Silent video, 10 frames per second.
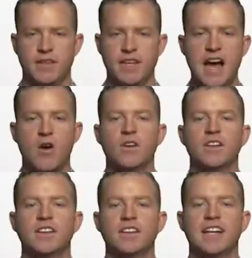Now,
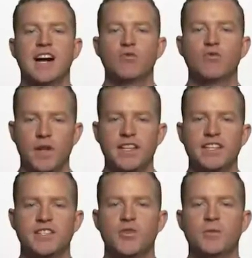I'll role play the
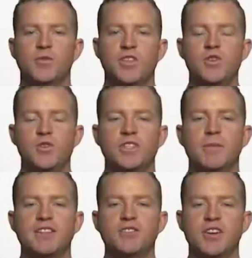script with you using
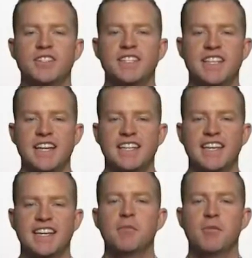my trusty
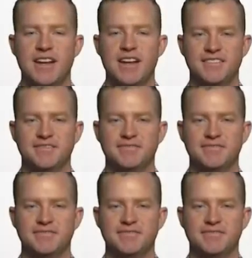sidekick, Brandon.